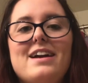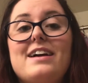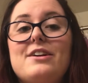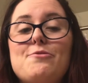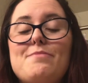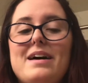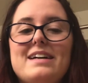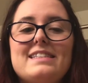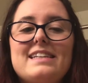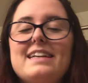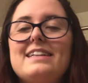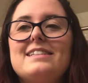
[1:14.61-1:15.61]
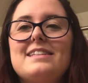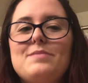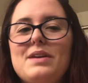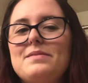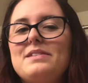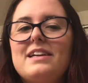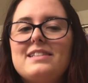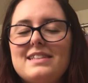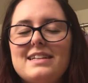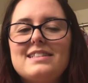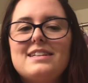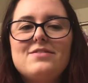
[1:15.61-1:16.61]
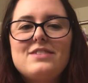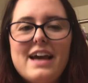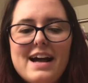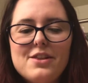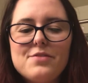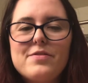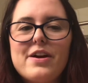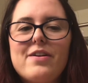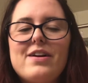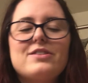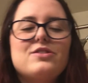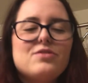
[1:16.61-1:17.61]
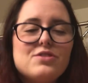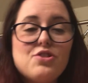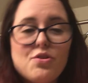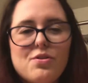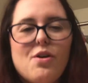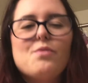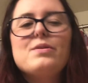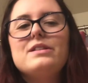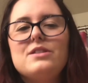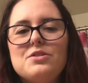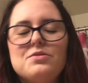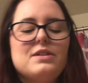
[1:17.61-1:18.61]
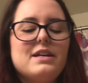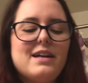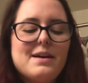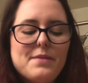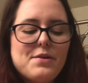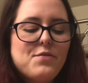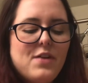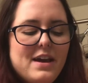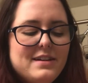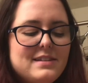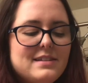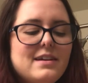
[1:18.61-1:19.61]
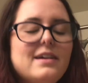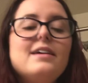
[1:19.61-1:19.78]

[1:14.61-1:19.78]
I know my skin sometimes gets sensitive to aloe vera, so I don't always use it on my face.